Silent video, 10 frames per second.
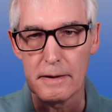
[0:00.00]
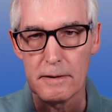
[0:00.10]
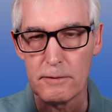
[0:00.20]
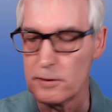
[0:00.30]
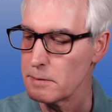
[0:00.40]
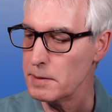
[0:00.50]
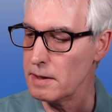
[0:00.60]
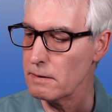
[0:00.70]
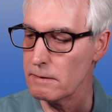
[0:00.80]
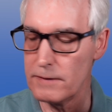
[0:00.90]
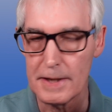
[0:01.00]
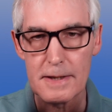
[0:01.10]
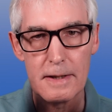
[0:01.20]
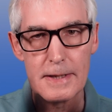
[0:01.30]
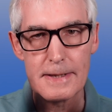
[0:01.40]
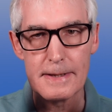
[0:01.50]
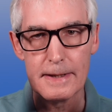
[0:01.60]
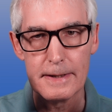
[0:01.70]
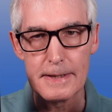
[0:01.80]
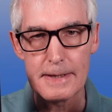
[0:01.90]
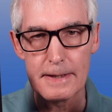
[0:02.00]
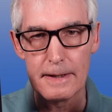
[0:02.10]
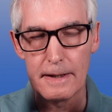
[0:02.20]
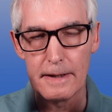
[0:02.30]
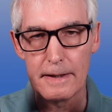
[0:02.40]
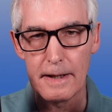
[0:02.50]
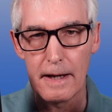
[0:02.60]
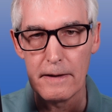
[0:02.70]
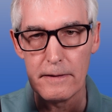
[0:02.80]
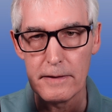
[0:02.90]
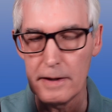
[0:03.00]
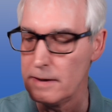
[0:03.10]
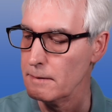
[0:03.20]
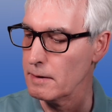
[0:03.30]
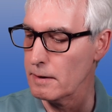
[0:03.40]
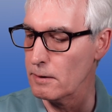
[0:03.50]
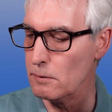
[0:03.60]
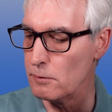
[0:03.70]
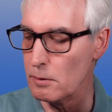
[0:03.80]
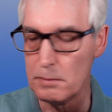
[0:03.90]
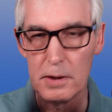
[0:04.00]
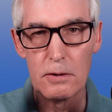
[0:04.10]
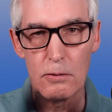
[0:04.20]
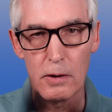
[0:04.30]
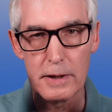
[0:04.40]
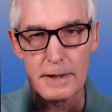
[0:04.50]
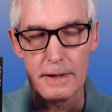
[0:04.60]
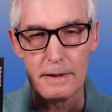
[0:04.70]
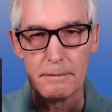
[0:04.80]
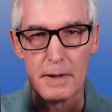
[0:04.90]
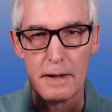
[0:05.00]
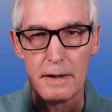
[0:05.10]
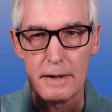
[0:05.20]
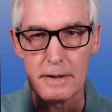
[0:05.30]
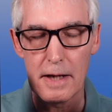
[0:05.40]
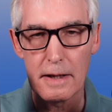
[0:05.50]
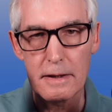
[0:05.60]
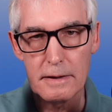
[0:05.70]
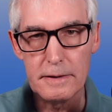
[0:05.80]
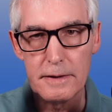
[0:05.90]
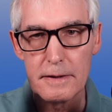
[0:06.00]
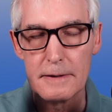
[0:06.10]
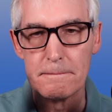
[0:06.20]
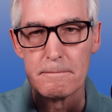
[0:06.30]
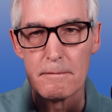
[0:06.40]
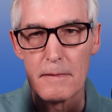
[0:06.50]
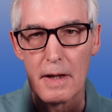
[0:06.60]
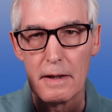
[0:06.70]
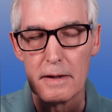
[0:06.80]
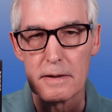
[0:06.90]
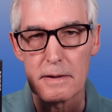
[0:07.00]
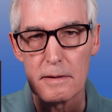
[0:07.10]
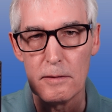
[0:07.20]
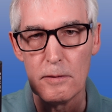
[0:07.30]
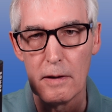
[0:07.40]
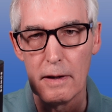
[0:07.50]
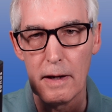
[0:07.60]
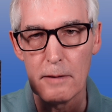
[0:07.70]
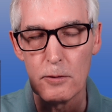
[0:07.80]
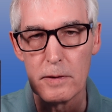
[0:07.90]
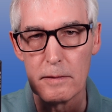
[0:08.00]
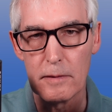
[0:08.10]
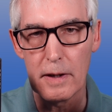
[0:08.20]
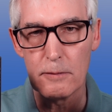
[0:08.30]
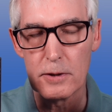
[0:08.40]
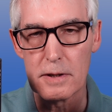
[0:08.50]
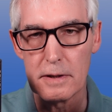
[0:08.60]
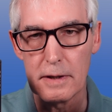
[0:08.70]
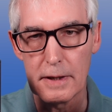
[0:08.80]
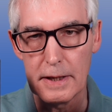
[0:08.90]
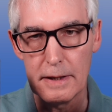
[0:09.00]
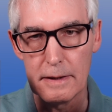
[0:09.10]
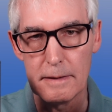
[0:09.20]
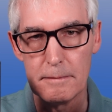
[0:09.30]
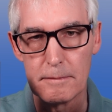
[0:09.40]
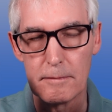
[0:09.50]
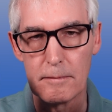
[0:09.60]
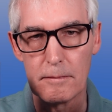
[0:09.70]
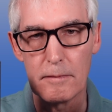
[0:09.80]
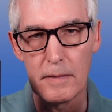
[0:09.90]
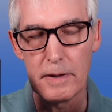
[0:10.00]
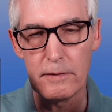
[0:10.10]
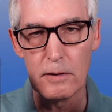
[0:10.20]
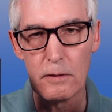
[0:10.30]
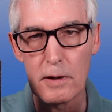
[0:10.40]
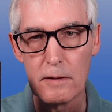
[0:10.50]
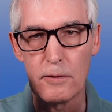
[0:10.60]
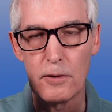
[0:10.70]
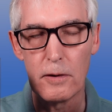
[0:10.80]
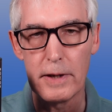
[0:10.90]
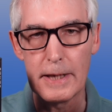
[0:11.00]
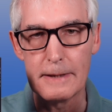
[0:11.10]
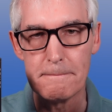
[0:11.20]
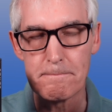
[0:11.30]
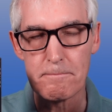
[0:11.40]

for a speaker of this size, and the overall build quality is excellent. So I would certainly, if you're looking for a